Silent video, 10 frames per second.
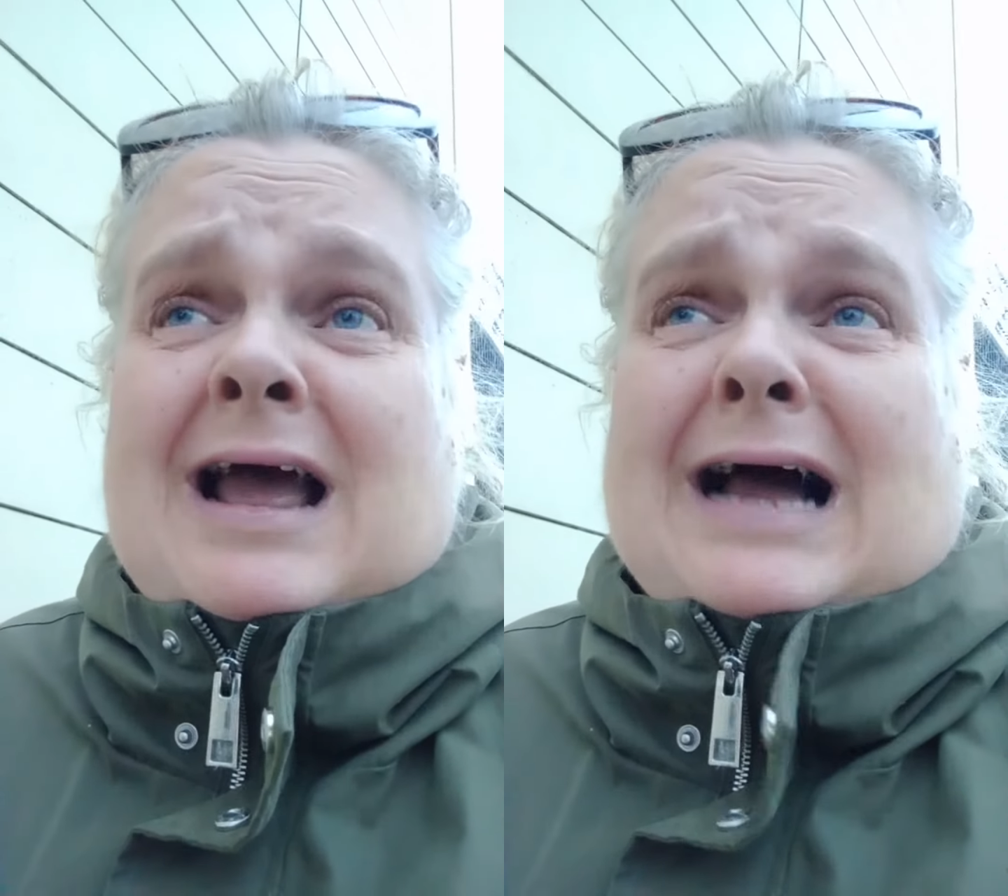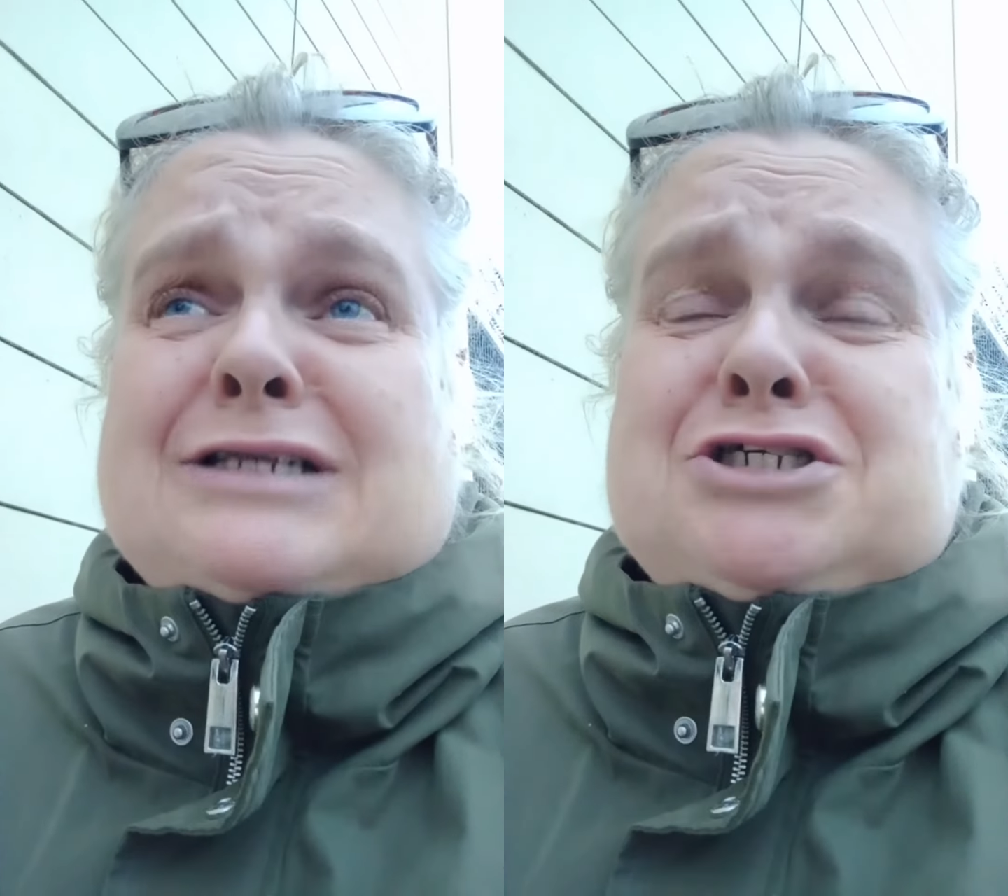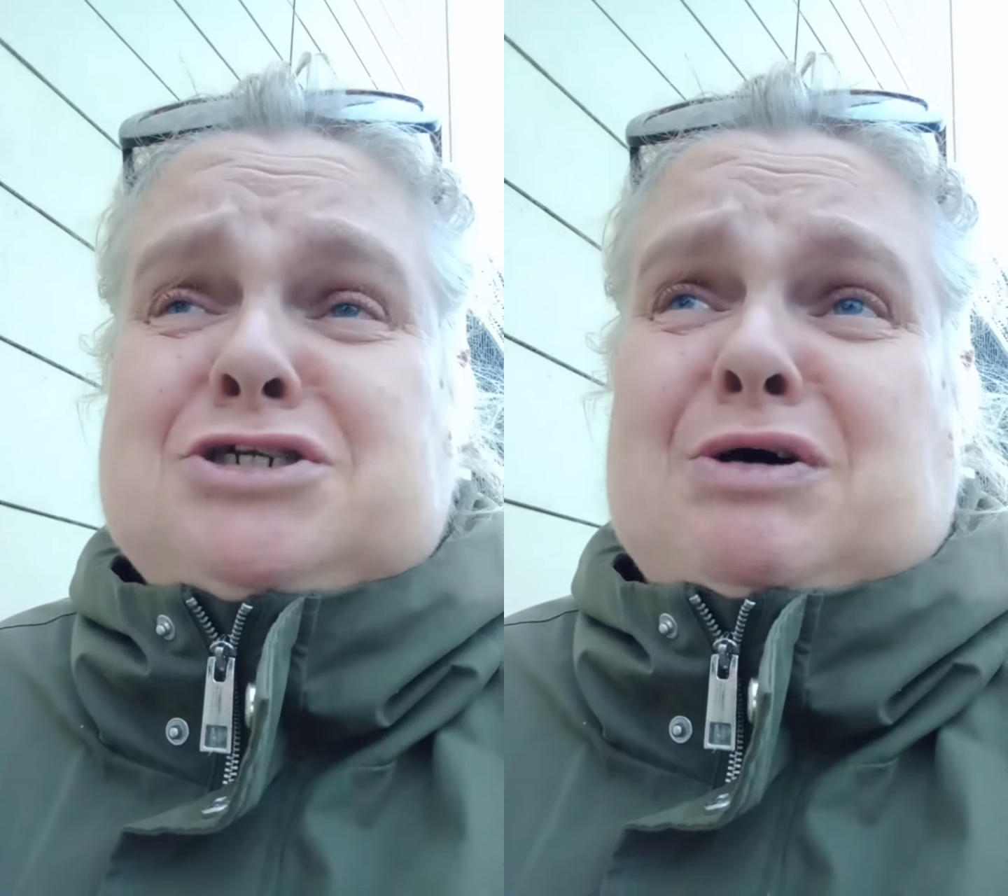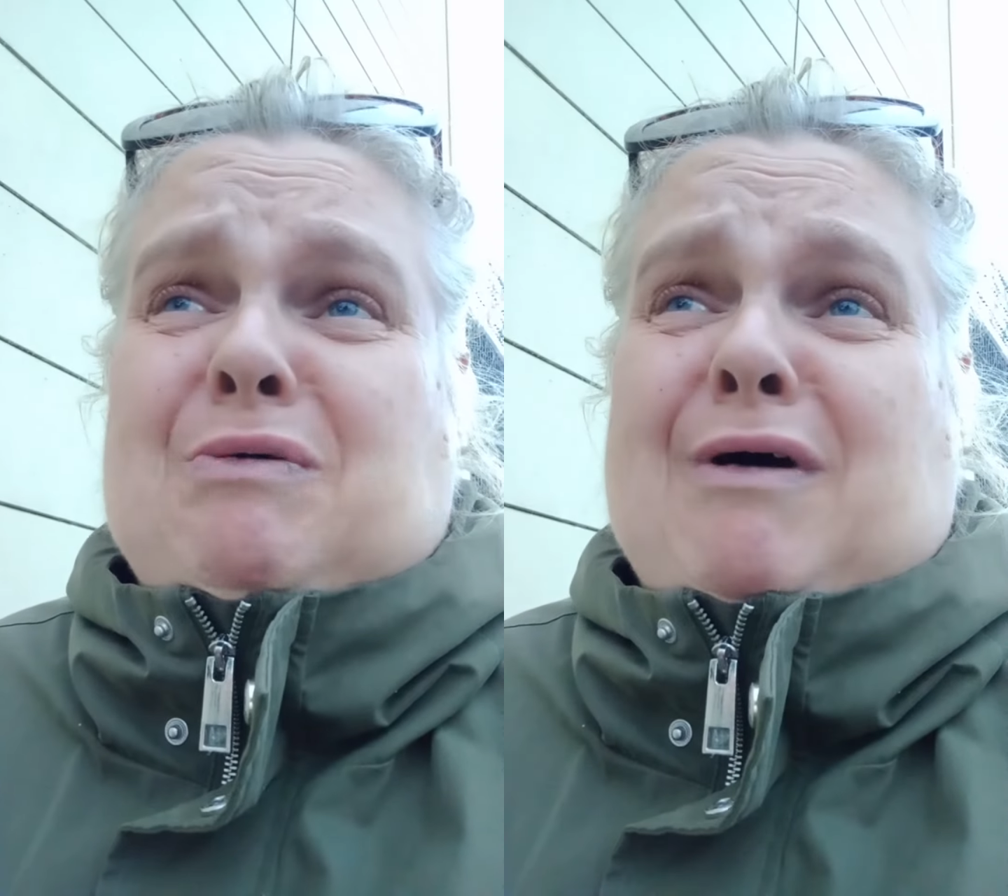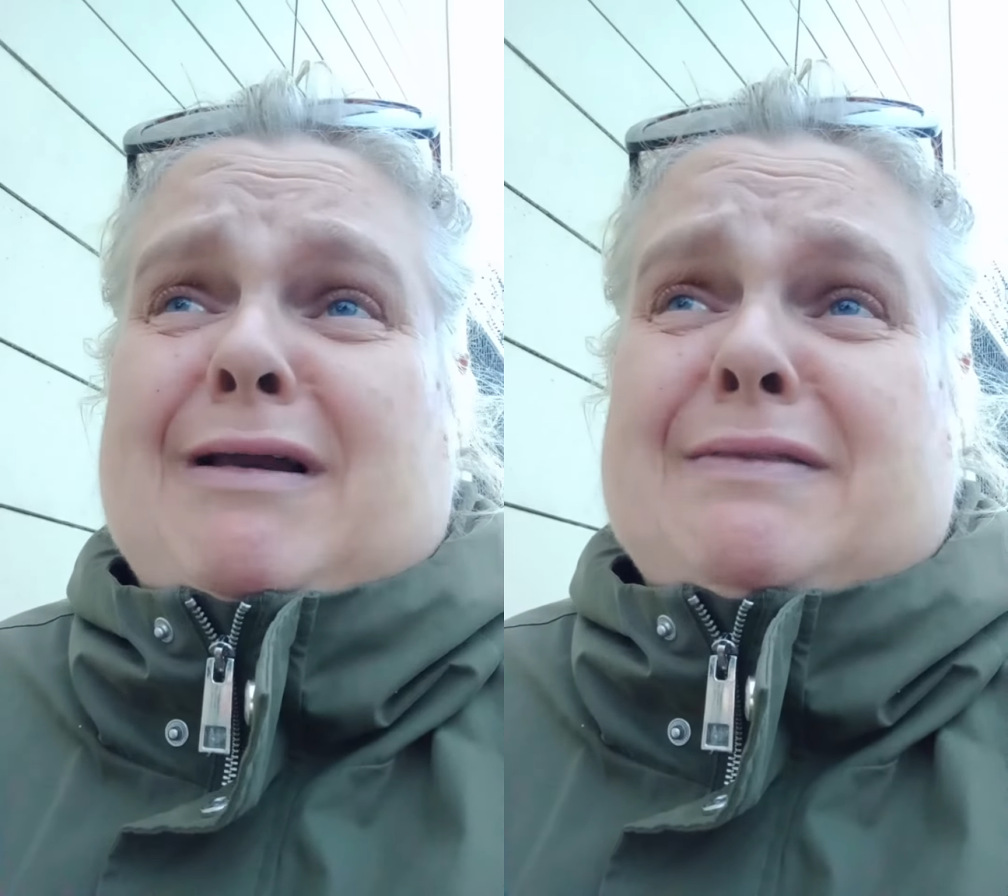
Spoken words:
And do you know what,